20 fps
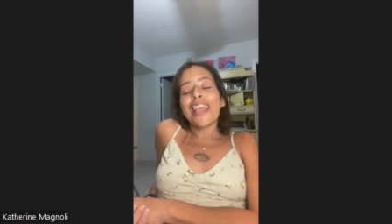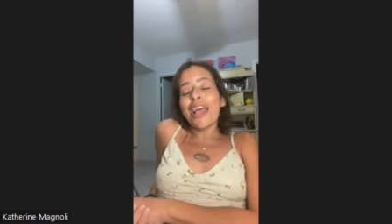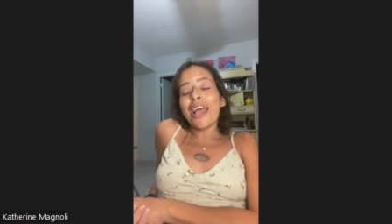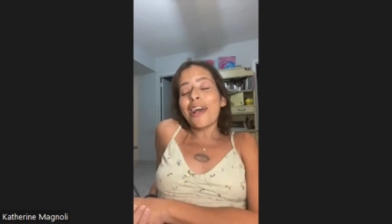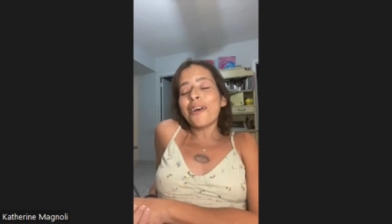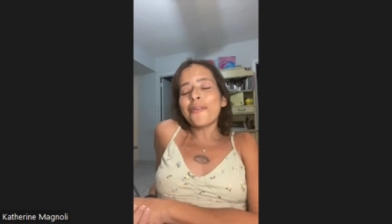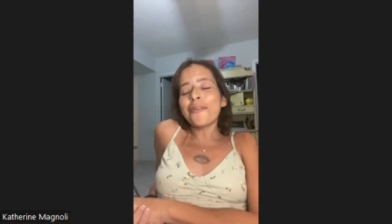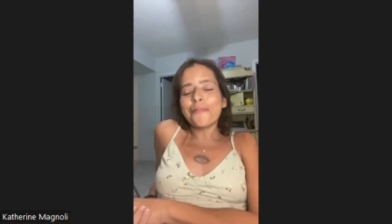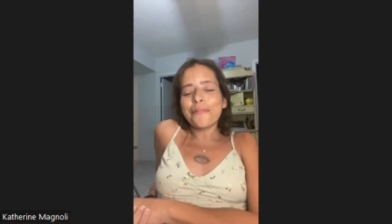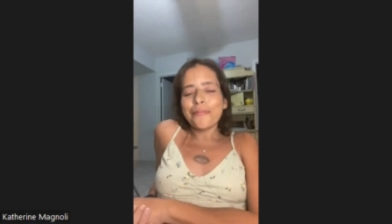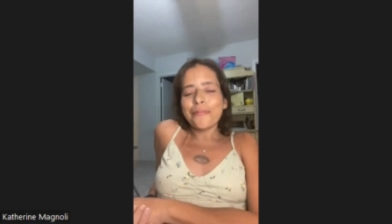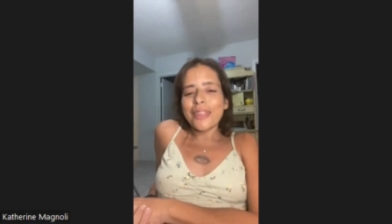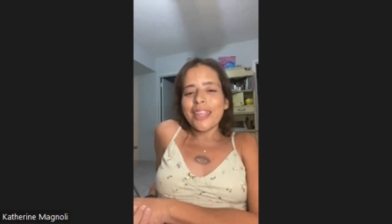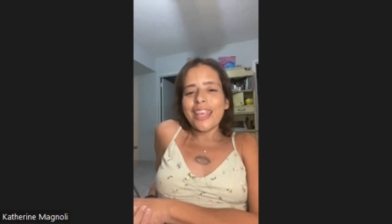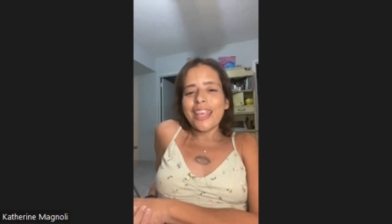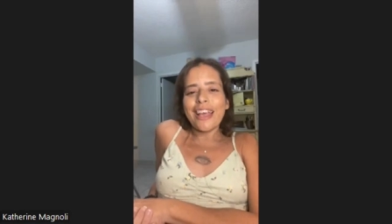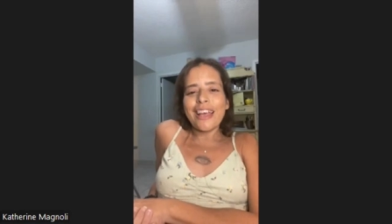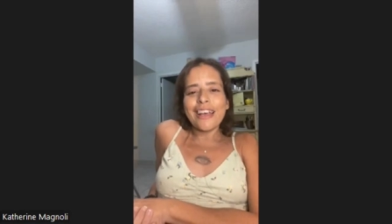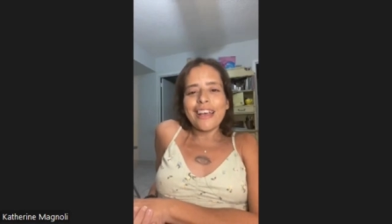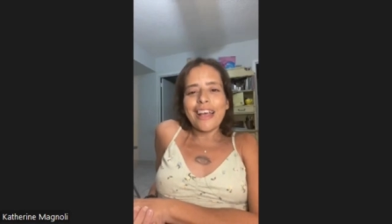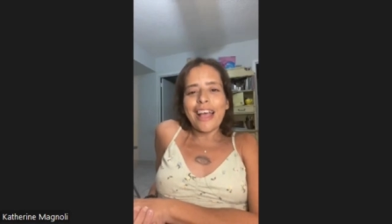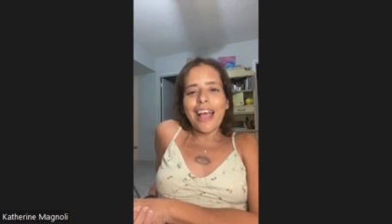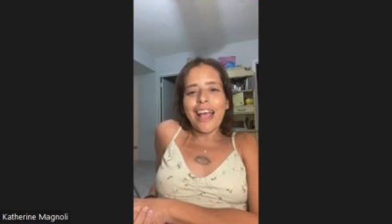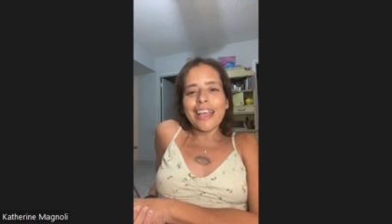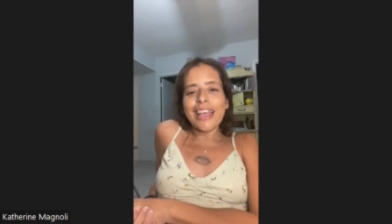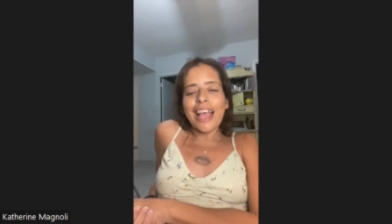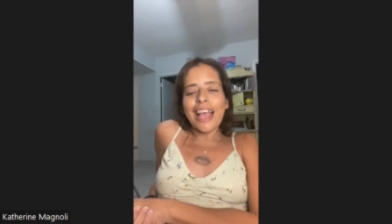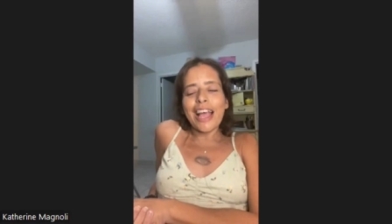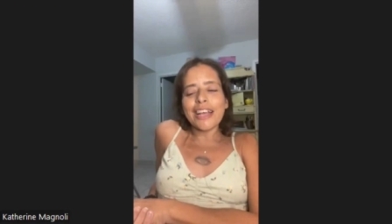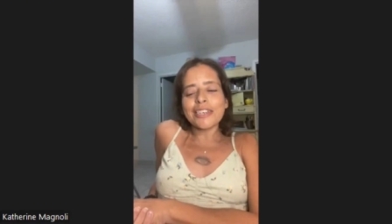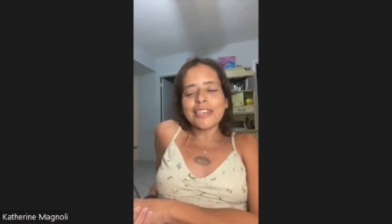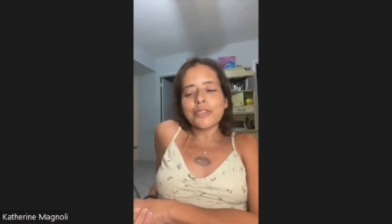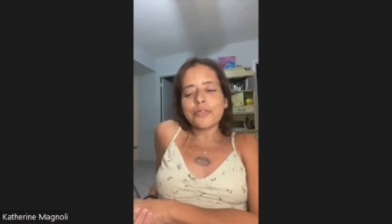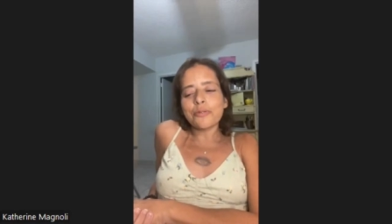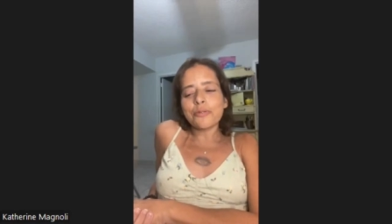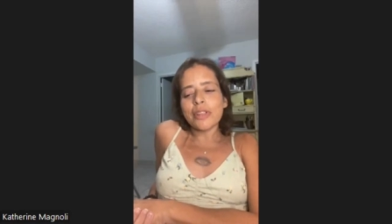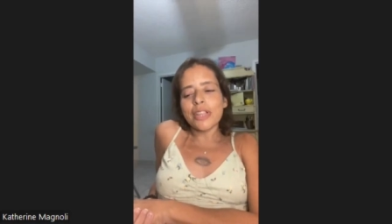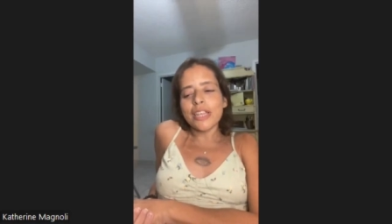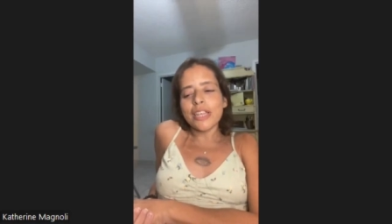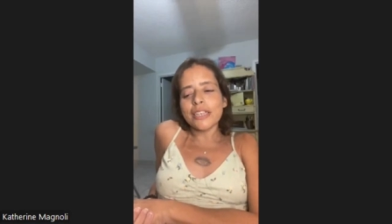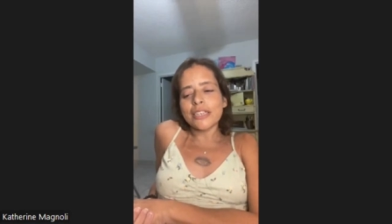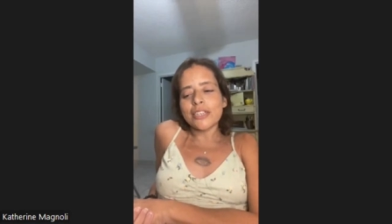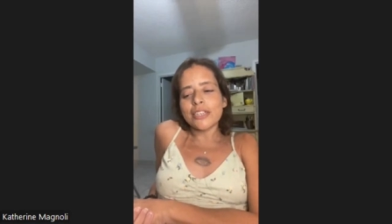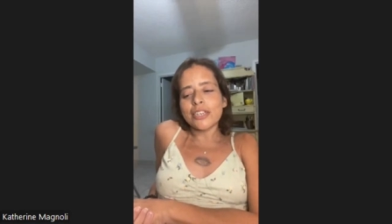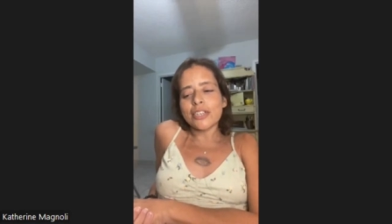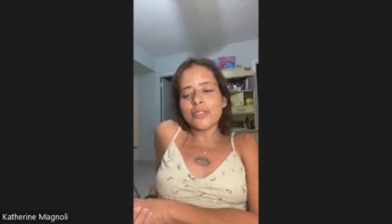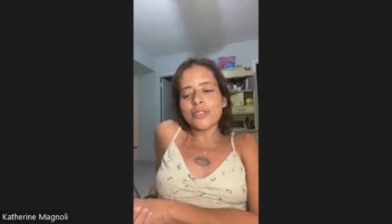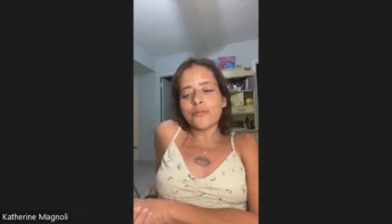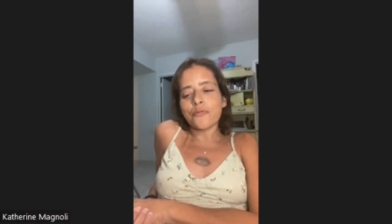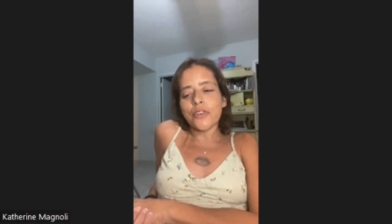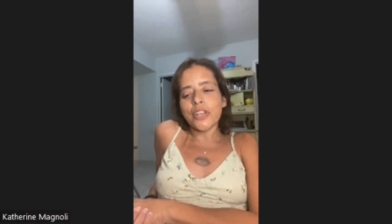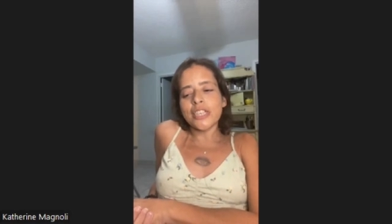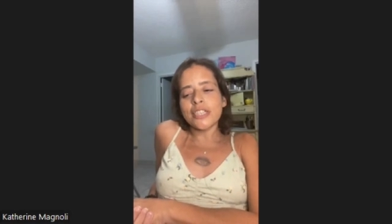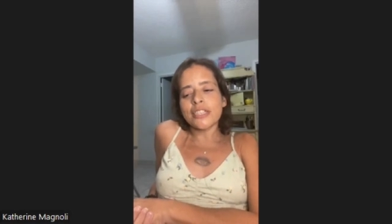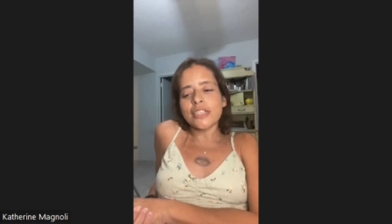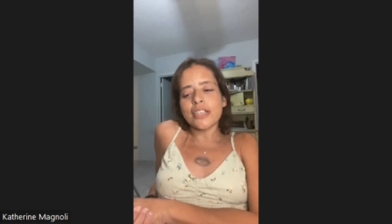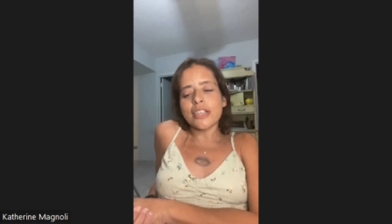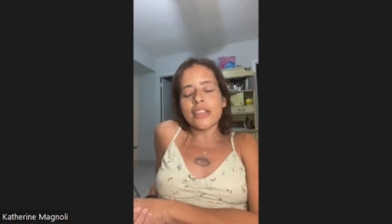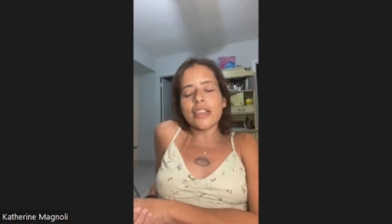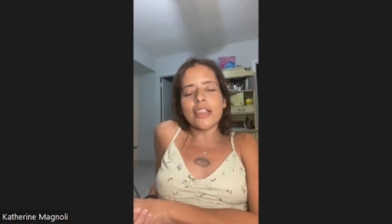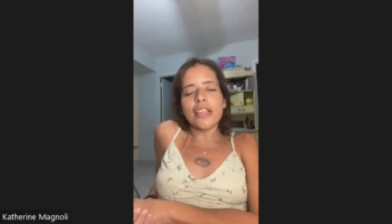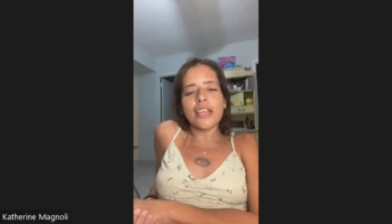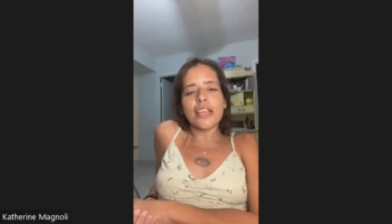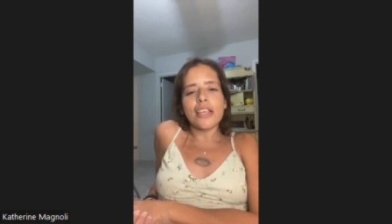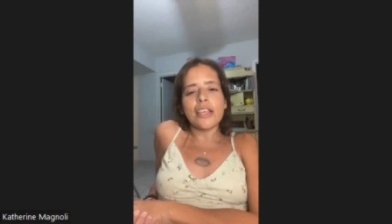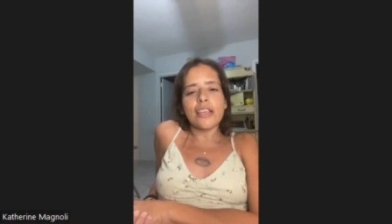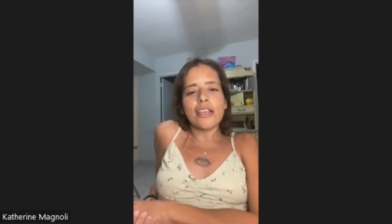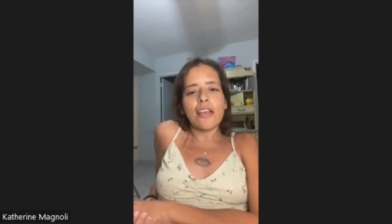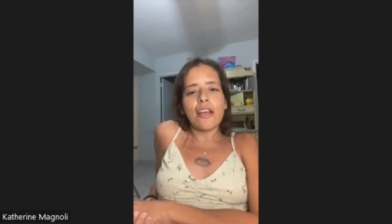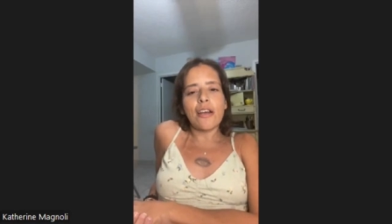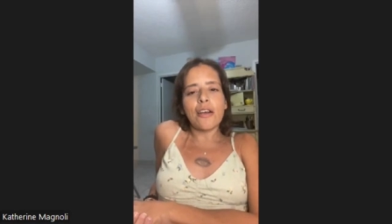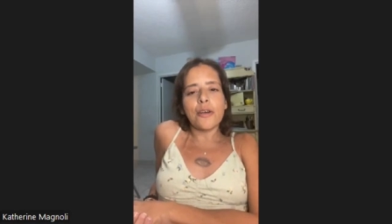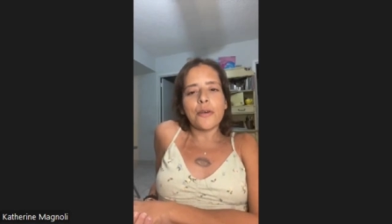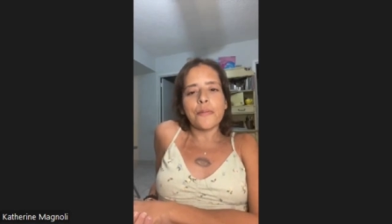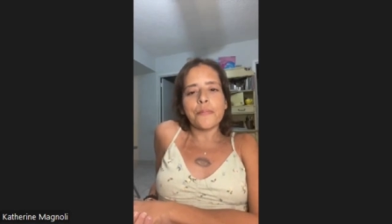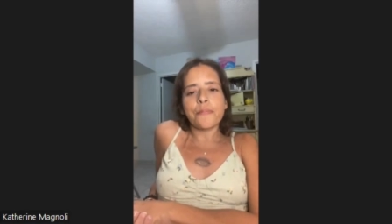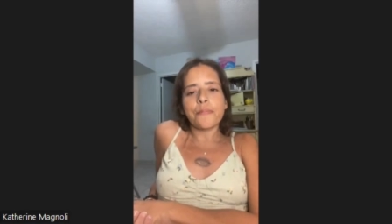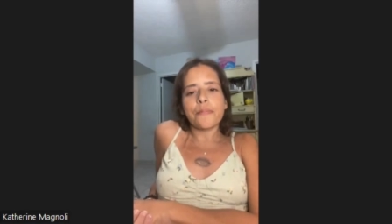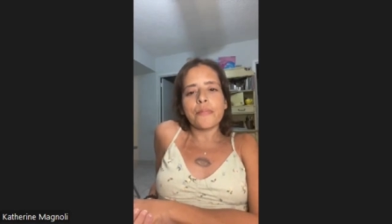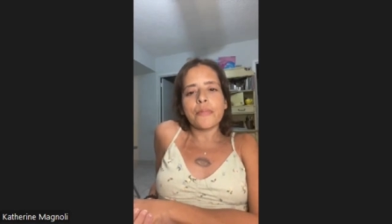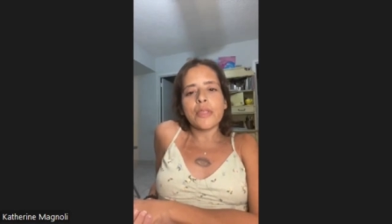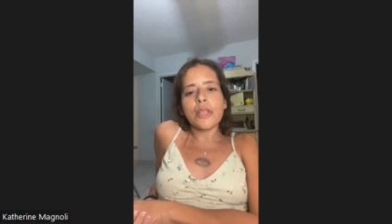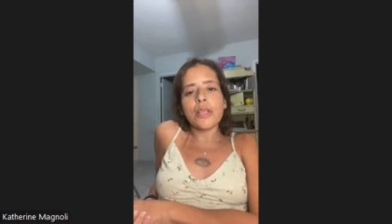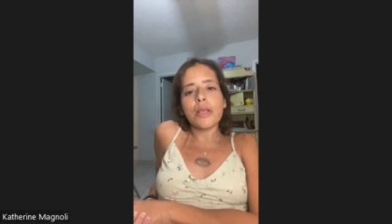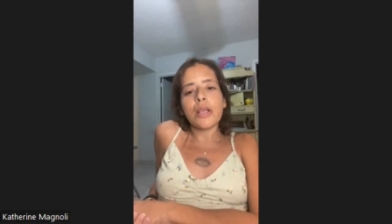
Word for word: yeah yeah i we, actually just recently um,